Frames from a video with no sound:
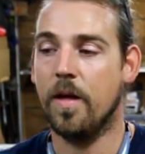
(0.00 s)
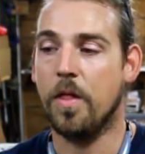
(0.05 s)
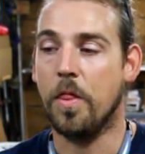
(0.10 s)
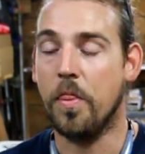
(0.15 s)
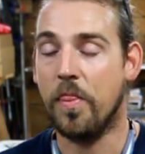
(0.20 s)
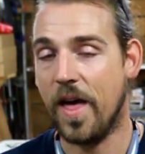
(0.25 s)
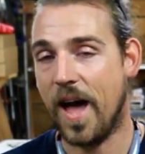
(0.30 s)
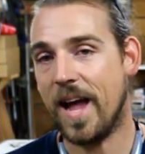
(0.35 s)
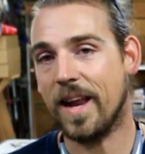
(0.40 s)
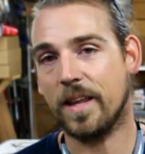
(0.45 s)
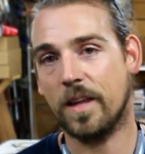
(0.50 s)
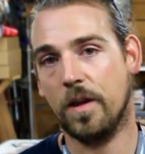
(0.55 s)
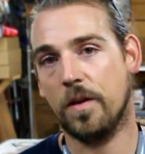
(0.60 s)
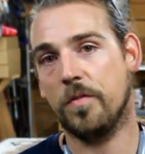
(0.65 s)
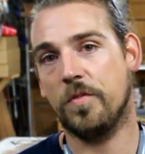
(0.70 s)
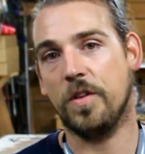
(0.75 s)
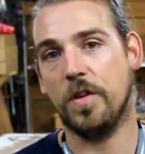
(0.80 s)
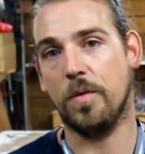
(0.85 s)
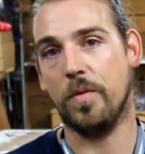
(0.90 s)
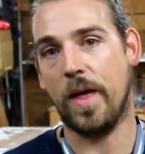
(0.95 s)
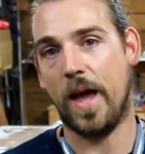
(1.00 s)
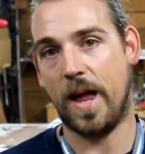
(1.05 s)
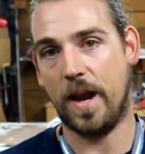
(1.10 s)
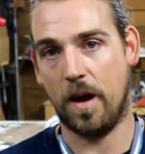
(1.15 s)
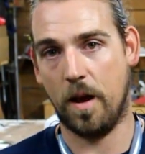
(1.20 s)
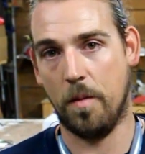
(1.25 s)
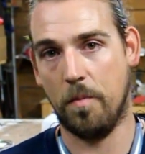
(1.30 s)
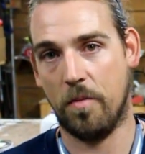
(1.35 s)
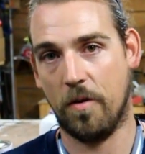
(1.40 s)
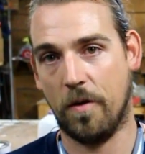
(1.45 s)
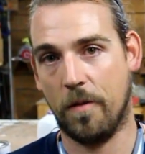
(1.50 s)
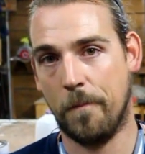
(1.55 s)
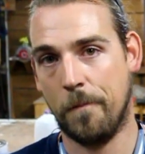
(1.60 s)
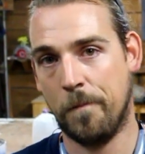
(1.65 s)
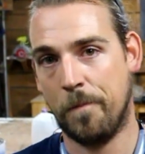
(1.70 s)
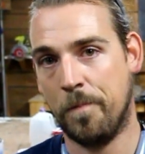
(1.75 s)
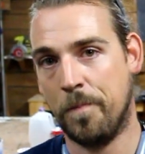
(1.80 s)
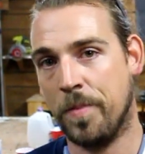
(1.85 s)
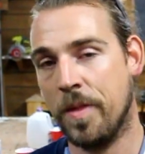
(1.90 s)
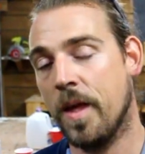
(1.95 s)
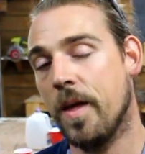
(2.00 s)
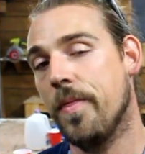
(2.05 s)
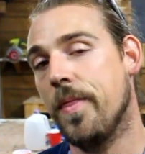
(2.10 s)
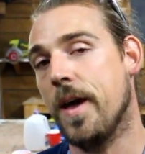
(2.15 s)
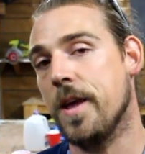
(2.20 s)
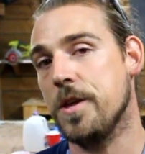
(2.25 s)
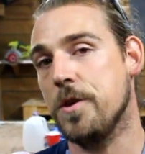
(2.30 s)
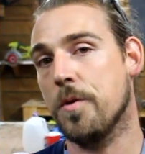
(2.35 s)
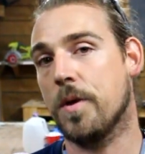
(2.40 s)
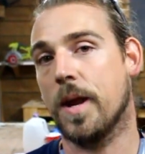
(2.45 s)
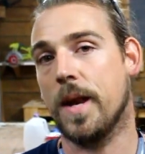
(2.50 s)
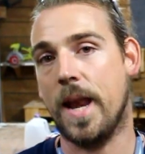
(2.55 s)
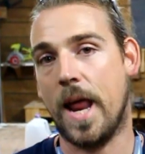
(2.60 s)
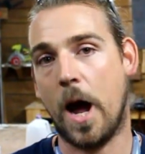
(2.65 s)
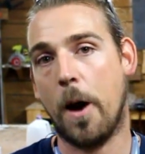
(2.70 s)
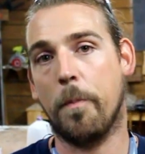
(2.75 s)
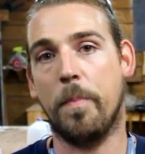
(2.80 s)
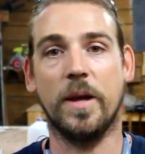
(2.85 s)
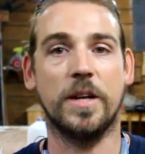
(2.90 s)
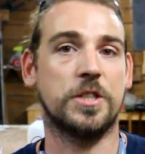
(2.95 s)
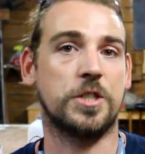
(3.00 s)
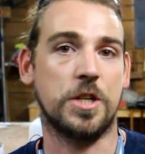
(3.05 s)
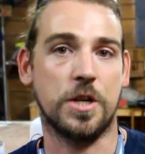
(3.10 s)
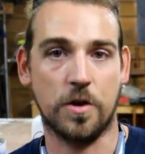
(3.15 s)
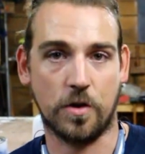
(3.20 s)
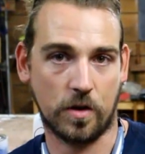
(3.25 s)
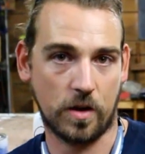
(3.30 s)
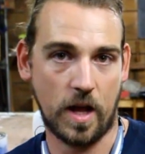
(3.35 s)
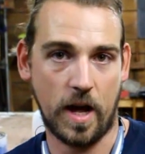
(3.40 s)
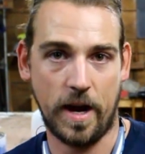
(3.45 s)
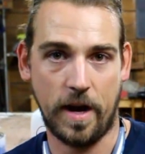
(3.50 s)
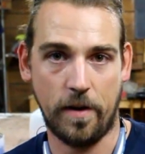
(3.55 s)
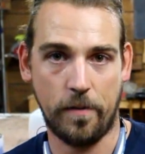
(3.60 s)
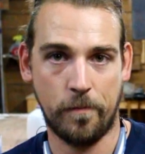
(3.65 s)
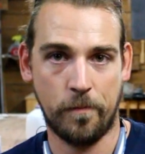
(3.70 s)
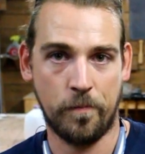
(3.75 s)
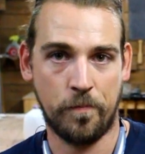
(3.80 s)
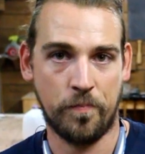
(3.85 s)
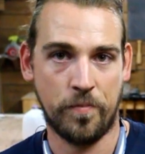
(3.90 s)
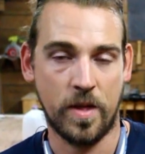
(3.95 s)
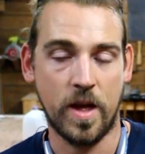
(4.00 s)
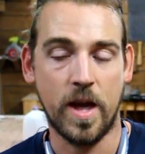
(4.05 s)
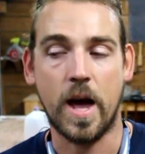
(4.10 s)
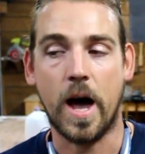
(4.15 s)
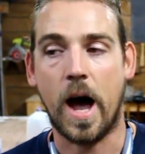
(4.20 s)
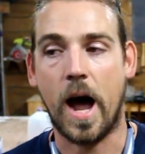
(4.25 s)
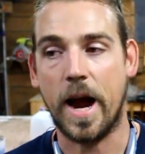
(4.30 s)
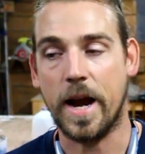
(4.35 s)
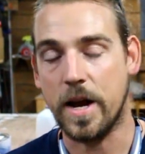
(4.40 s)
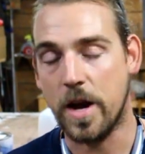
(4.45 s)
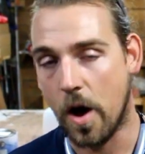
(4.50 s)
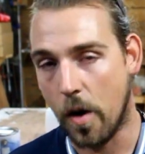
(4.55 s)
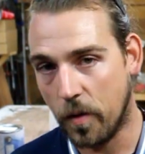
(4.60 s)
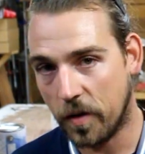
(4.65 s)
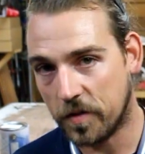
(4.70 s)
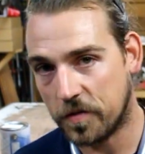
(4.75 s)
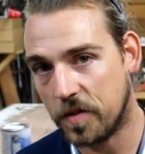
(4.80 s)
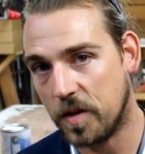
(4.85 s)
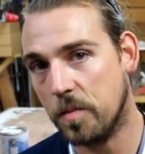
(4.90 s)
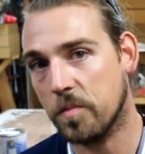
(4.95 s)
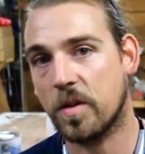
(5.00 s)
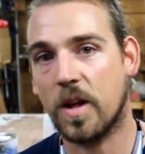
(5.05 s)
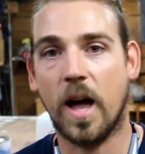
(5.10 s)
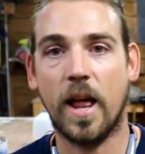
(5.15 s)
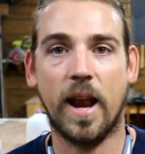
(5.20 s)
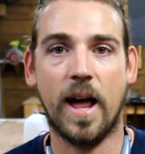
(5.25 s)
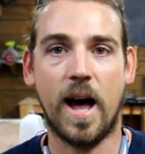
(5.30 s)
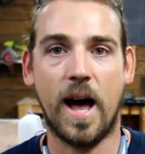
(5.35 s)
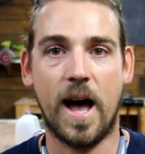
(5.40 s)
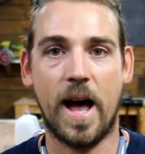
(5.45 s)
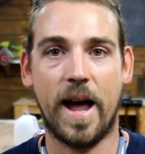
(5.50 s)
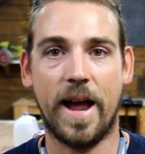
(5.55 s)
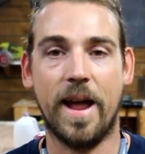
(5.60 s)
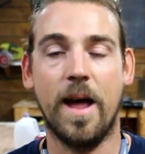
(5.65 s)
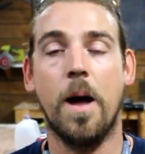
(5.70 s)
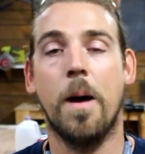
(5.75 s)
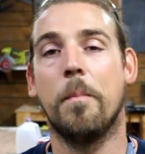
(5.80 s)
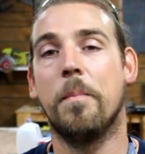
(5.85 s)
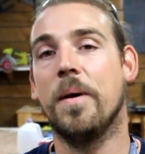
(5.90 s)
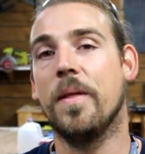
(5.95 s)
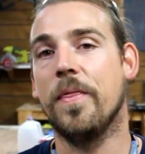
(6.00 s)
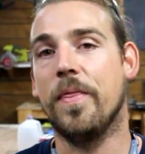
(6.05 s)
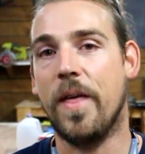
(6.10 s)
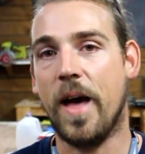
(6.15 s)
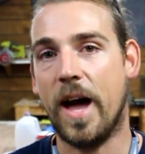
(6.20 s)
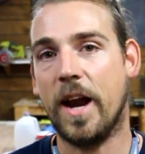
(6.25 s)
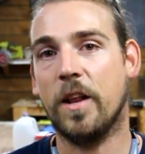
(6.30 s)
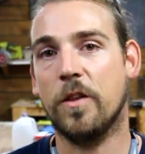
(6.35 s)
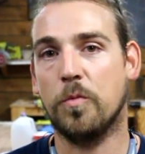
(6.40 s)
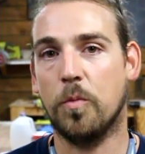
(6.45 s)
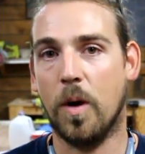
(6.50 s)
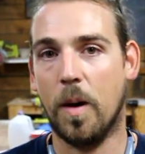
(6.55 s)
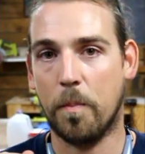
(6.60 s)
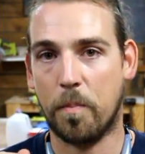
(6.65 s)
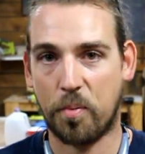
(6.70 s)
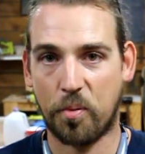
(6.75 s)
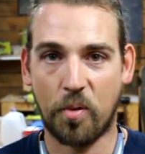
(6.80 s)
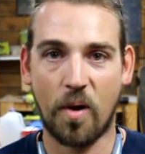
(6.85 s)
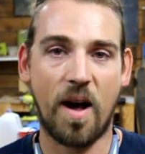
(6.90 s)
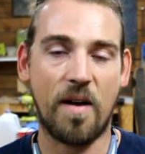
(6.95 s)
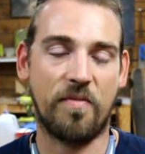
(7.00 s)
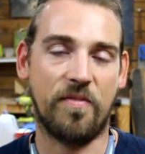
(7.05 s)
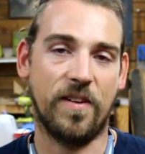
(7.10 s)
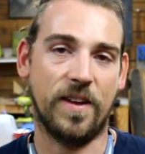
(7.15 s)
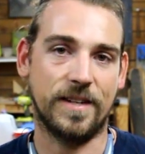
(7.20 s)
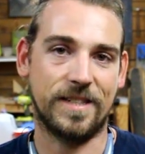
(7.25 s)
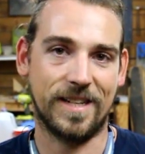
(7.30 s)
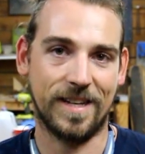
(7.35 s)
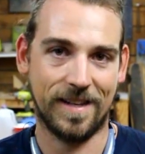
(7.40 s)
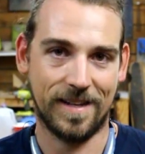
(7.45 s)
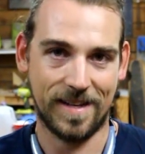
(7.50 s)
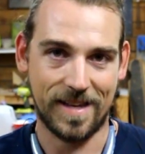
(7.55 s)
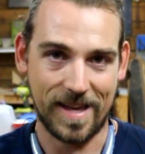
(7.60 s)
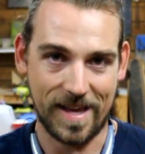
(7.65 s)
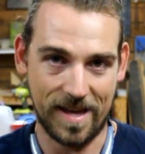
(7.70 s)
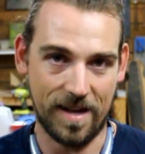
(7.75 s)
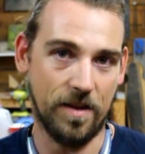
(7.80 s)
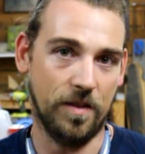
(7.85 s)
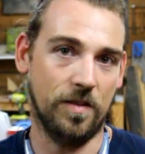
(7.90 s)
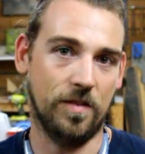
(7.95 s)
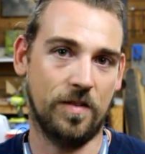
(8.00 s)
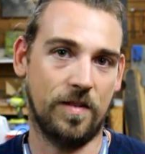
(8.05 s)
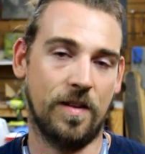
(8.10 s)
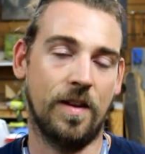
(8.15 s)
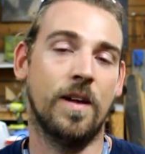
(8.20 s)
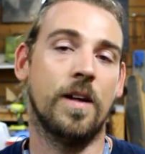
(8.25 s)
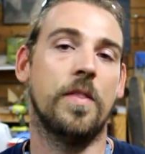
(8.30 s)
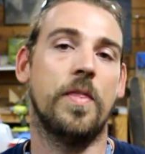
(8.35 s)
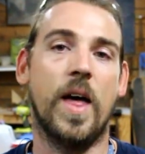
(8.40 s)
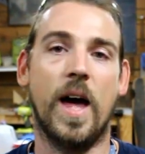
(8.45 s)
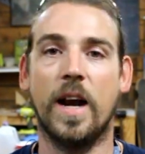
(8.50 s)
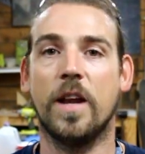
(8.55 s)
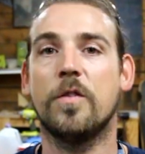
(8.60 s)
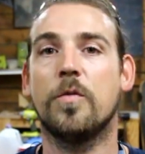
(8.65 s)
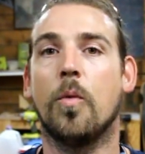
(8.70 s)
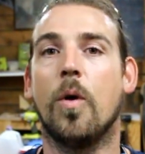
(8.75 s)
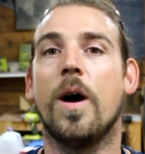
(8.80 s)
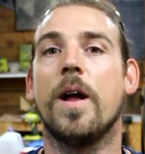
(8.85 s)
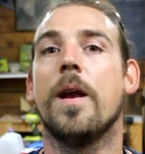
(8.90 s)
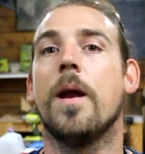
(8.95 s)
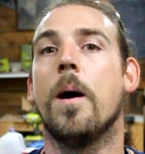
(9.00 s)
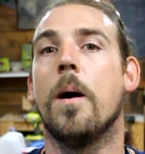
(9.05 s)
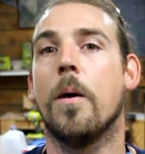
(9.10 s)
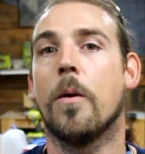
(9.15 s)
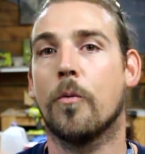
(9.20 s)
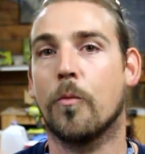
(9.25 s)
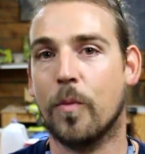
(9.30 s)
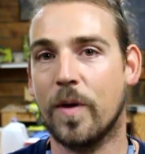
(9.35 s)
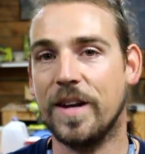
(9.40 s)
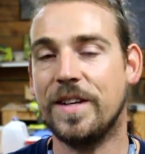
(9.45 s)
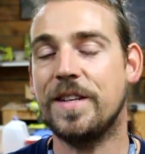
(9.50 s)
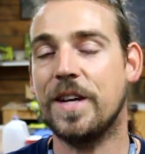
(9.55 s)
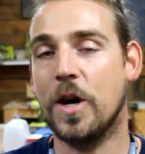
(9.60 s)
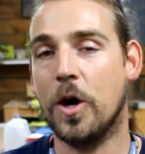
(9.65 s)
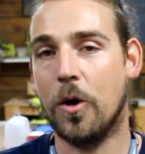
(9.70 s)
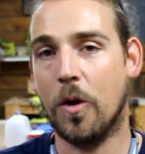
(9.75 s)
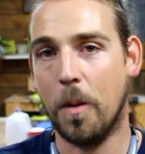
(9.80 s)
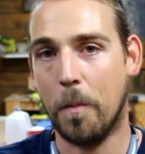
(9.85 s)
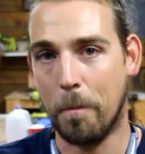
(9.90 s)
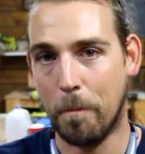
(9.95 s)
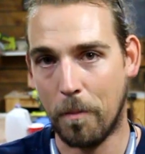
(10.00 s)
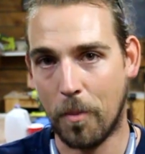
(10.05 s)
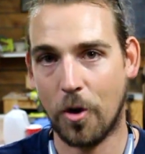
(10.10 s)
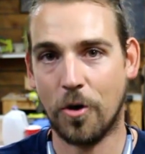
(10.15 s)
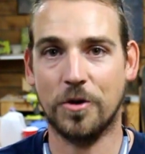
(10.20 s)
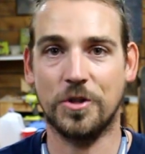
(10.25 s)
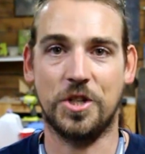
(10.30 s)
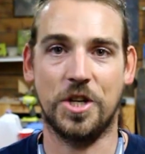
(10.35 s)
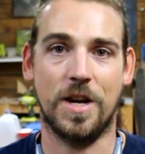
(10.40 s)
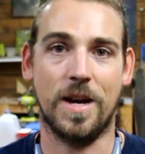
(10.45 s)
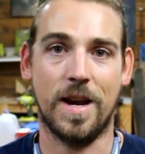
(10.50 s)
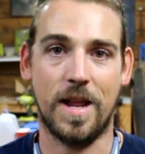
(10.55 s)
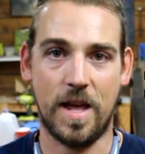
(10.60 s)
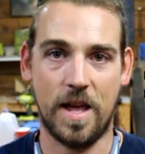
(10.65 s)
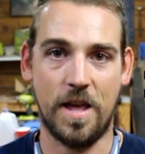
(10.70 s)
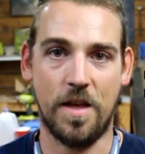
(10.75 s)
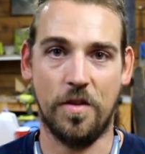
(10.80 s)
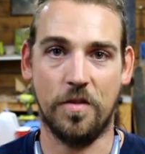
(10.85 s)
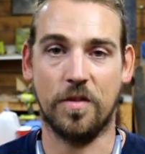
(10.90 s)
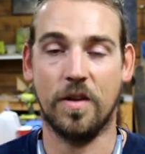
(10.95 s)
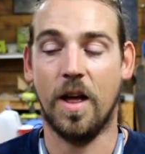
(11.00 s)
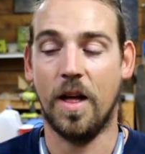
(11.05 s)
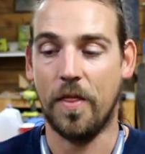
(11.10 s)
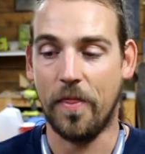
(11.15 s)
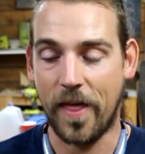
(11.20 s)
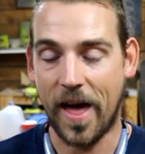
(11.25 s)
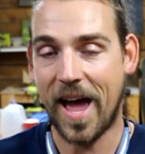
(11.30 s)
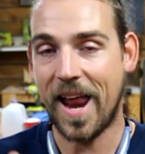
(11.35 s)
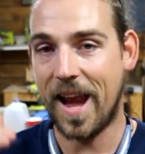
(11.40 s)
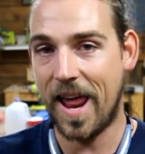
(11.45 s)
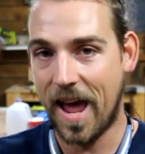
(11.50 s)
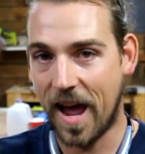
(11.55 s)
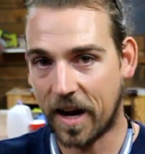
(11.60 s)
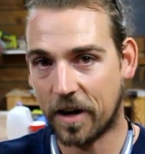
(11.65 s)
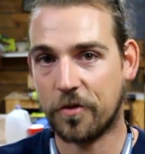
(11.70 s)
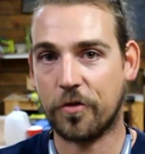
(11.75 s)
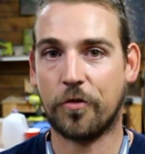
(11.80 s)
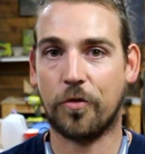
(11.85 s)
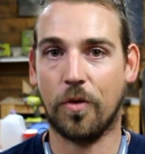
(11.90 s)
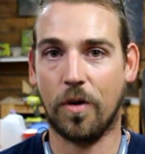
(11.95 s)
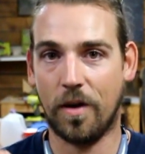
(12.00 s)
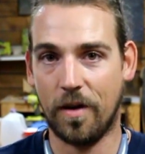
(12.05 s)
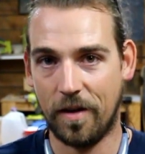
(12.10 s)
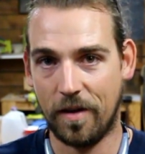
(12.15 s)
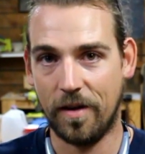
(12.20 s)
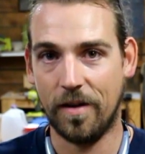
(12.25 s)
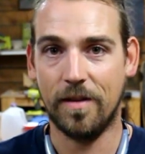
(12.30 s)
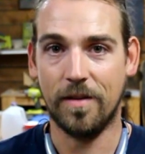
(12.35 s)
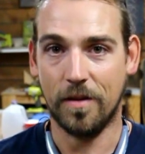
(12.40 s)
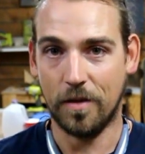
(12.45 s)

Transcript: That gives you that number that you can now pitch to your client. I know it seems kind of high, but that is what profit is. That is what retail margin is. That extra